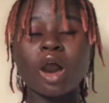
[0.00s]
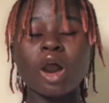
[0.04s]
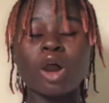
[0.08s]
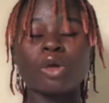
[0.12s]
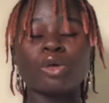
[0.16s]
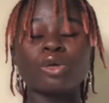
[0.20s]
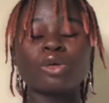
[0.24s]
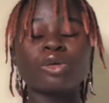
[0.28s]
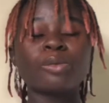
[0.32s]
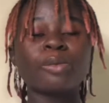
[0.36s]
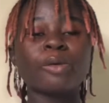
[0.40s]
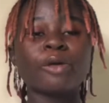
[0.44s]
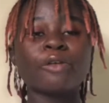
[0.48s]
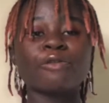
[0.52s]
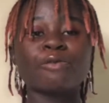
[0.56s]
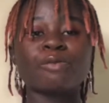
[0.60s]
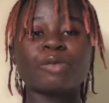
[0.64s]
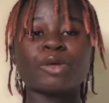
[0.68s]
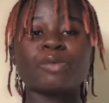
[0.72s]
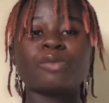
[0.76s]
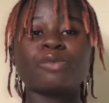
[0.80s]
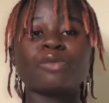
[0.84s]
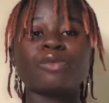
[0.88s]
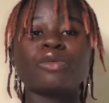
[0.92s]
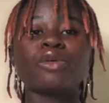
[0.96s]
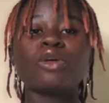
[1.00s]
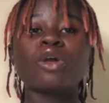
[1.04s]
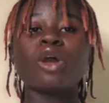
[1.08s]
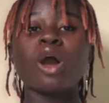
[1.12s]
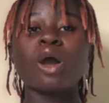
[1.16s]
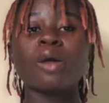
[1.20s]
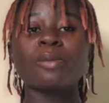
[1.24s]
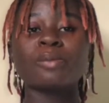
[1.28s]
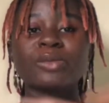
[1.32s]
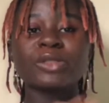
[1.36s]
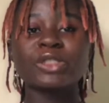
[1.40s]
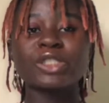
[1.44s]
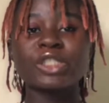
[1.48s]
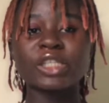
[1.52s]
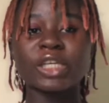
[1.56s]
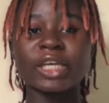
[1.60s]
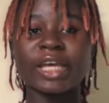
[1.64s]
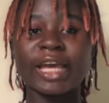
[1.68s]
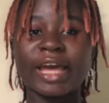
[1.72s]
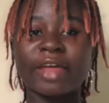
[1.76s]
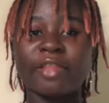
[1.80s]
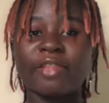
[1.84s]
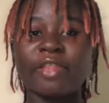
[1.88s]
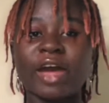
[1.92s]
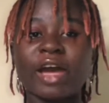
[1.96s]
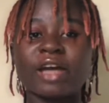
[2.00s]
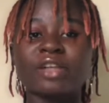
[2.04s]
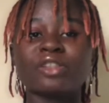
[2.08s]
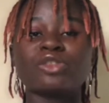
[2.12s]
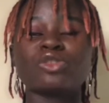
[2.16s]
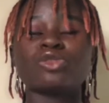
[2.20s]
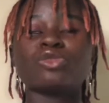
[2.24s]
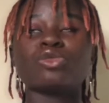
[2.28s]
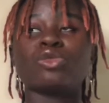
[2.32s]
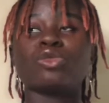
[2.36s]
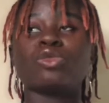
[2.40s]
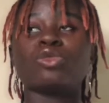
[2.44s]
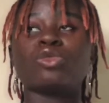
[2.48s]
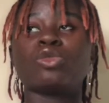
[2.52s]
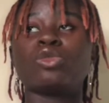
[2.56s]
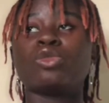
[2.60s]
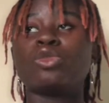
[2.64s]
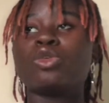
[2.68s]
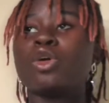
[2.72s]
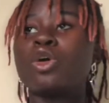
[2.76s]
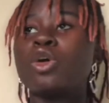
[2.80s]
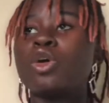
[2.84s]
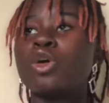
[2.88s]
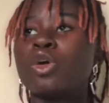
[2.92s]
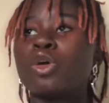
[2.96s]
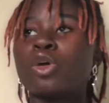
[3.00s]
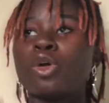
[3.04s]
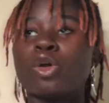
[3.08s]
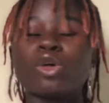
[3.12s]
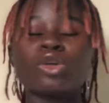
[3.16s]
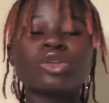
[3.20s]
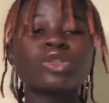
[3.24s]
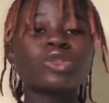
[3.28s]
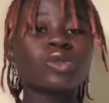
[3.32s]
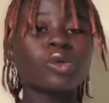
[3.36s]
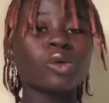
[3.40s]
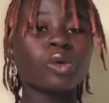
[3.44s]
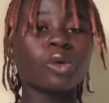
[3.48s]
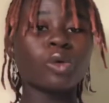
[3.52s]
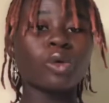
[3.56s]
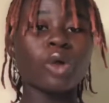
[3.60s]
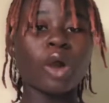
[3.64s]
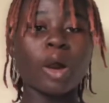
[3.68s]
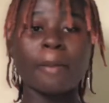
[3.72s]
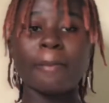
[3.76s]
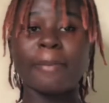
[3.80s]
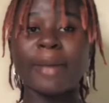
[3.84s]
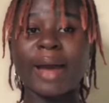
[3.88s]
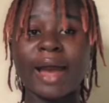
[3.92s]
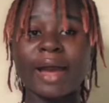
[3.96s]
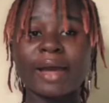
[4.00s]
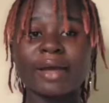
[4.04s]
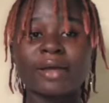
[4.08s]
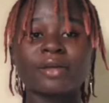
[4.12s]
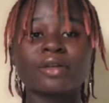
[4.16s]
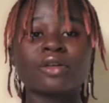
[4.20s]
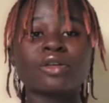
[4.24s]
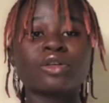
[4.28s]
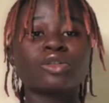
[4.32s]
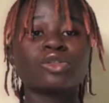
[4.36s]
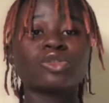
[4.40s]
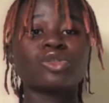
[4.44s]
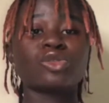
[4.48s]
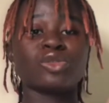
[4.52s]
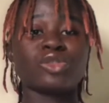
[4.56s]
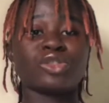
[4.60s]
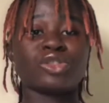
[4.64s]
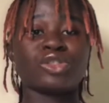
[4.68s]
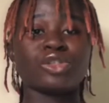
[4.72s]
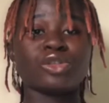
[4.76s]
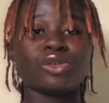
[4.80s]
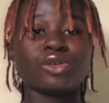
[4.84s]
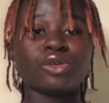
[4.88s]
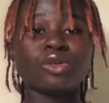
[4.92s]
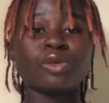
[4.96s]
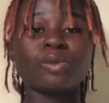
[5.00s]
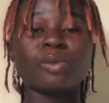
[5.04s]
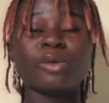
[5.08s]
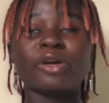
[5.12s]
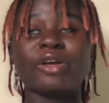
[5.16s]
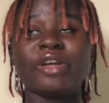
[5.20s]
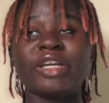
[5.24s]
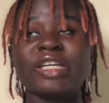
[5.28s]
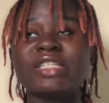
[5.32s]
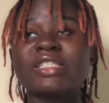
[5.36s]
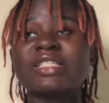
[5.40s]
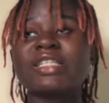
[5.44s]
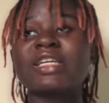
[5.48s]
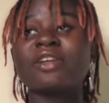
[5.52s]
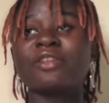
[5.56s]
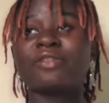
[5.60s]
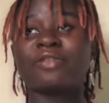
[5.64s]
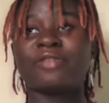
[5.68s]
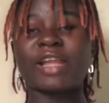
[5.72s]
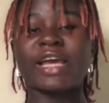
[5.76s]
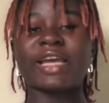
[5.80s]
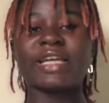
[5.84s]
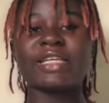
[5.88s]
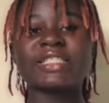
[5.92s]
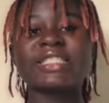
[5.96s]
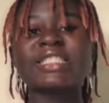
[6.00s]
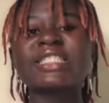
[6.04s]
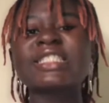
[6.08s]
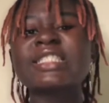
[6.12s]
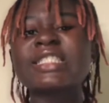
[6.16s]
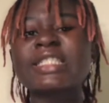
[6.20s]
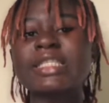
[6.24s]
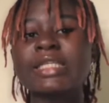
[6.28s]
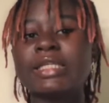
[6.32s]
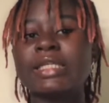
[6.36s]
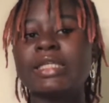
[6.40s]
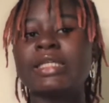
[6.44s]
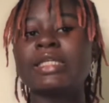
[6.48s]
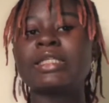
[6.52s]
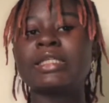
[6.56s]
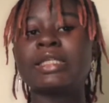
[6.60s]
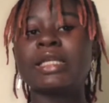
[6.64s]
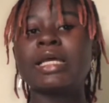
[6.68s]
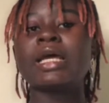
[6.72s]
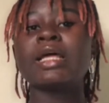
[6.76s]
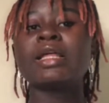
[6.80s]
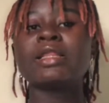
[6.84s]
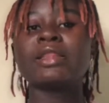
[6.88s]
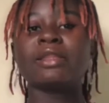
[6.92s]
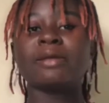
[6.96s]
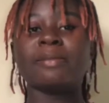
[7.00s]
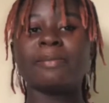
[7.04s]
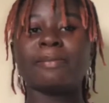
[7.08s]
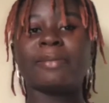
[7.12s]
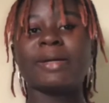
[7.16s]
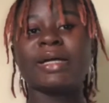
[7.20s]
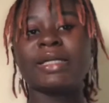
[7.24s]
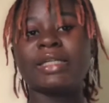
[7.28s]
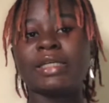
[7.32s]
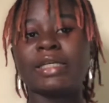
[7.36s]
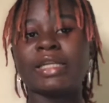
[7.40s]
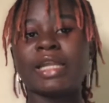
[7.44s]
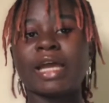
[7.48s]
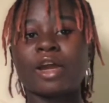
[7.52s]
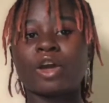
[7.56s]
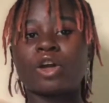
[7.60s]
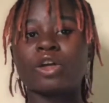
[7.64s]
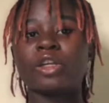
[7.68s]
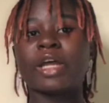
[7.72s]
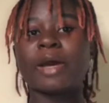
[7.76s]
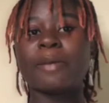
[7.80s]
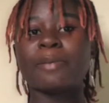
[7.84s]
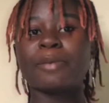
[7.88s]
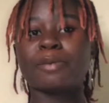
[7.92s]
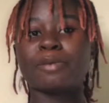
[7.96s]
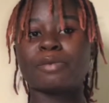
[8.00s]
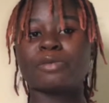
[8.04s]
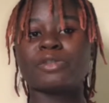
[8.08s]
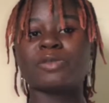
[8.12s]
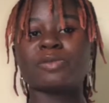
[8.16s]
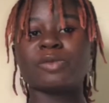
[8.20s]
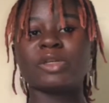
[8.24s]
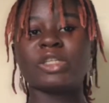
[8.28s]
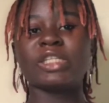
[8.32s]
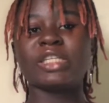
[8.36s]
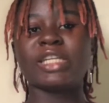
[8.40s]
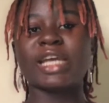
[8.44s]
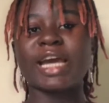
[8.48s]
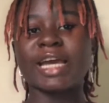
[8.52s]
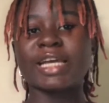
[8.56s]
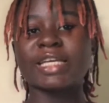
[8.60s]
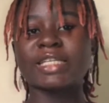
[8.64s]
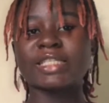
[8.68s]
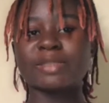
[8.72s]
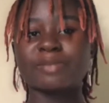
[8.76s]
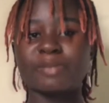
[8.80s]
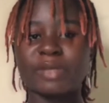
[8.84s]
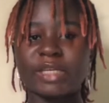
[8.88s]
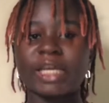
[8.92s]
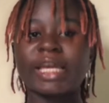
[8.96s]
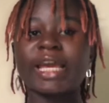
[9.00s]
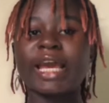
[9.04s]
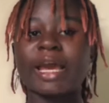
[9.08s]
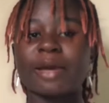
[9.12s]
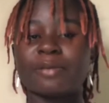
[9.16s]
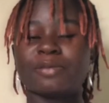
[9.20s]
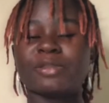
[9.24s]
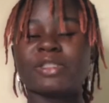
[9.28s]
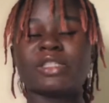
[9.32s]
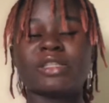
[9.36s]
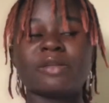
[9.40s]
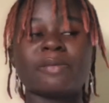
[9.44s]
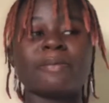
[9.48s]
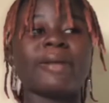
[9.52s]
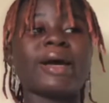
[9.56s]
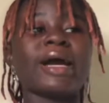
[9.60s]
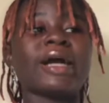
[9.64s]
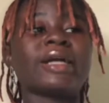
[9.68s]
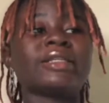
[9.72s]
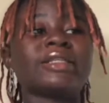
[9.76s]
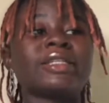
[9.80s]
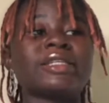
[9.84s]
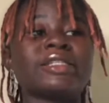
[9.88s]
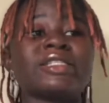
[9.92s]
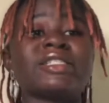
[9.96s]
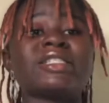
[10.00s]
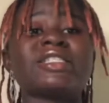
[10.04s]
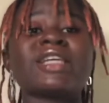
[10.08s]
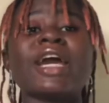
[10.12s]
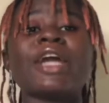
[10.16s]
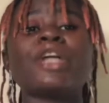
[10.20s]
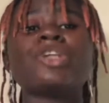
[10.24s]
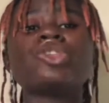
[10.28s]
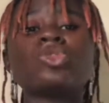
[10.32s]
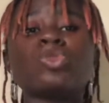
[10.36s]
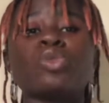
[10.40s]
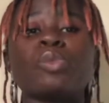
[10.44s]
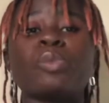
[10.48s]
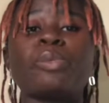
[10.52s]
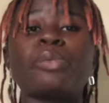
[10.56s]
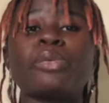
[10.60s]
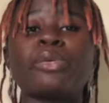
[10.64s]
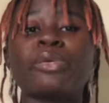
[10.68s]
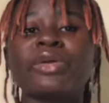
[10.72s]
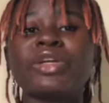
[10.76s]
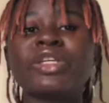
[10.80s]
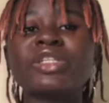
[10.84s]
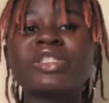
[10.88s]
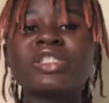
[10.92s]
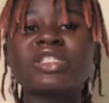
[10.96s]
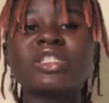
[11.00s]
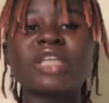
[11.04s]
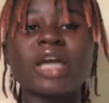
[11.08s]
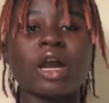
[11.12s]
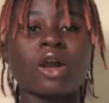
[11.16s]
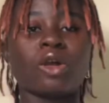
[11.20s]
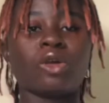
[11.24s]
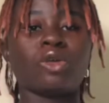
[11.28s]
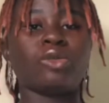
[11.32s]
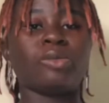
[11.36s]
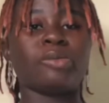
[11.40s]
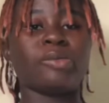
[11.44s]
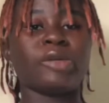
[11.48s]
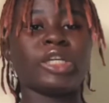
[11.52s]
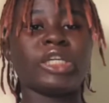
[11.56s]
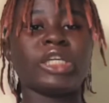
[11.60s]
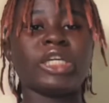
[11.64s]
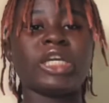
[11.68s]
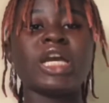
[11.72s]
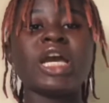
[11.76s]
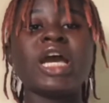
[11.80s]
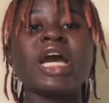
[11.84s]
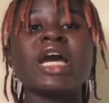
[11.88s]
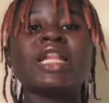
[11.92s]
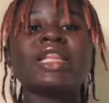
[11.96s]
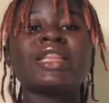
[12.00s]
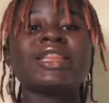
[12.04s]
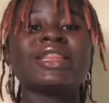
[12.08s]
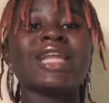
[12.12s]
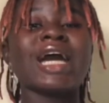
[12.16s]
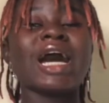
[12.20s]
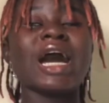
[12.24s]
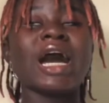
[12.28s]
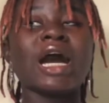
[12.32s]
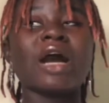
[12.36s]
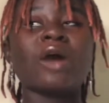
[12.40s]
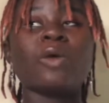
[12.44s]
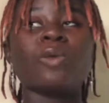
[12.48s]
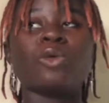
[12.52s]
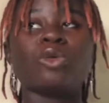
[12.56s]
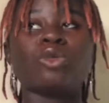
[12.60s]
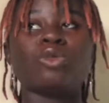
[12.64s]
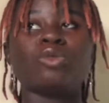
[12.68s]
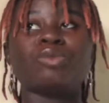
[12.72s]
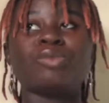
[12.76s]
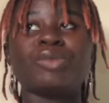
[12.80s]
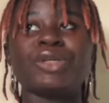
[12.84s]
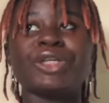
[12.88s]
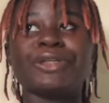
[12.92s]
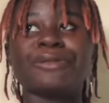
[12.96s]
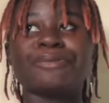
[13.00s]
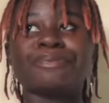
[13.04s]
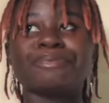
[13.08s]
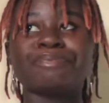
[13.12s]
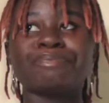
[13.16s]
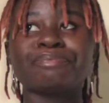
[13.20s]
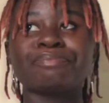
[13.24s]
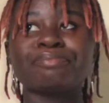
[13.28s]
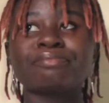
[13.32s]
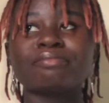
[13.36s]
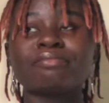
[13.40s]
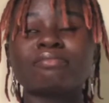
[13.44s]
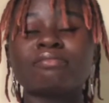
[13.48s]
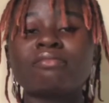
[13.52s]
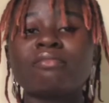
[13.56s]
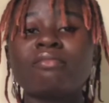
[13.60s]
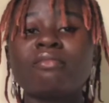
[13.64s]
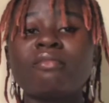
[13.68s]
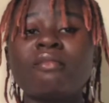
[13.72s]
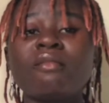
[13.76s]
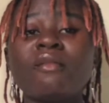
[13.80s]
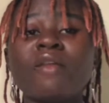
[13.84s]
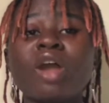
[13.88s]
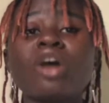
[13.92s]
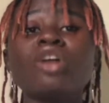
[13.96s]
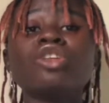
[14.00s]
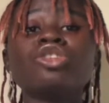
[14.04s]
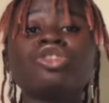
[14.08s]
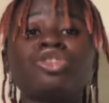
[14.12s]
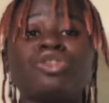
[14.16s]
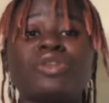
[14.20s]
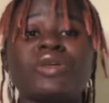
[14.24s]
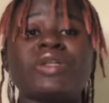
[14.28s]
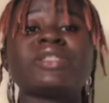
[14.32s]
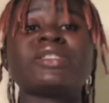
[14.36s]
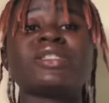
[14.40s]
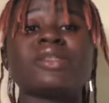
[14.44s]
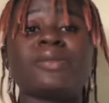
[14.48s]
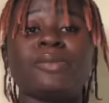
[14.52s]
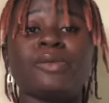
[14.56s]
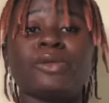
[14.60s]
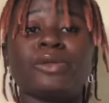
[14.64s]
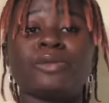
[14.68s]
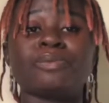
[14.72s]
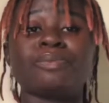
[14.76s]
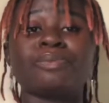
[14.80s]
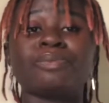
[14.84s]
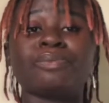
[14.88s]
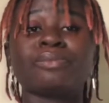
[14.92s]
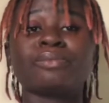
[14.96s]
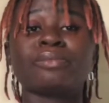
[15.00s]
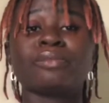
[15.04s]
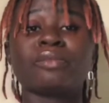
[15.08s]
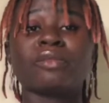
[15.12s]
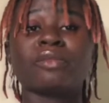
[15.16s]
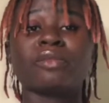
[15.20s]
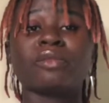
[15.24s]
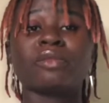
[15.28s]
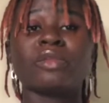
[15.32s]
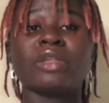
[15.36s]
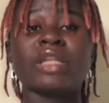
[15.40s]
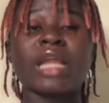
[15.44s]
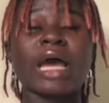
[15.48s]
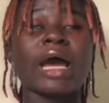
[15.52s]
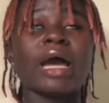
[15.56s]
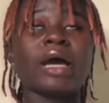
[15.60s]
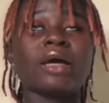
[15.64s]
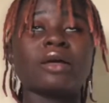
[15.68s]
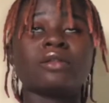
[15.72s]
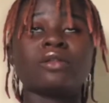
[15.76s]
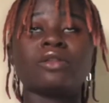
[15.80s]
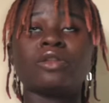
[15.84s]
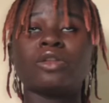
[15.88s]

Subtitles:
group of people coming together to go to a bank to steal, but instead of like stealing the money, like other people's money that is being kept in the bank, they decide to print their own money that will be untraceable, that